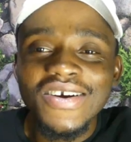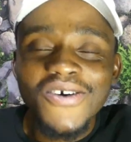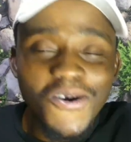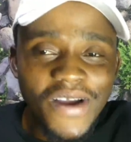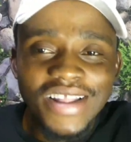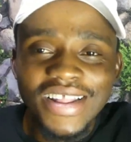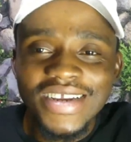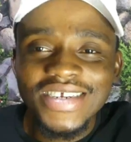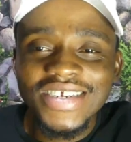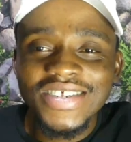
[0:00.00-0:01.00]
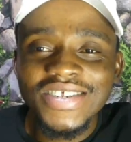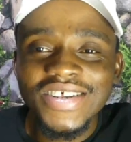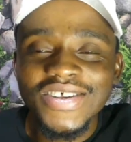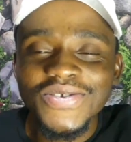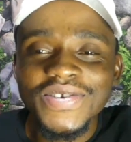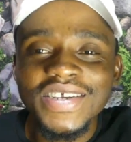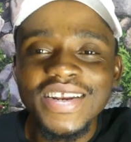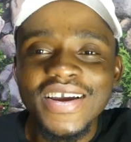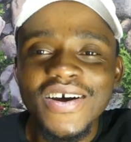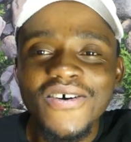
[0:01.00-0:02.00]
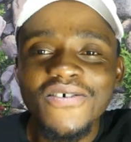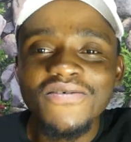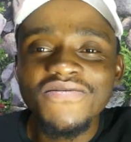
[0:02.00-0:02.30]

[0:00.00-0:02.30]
Congratulations to Senegal.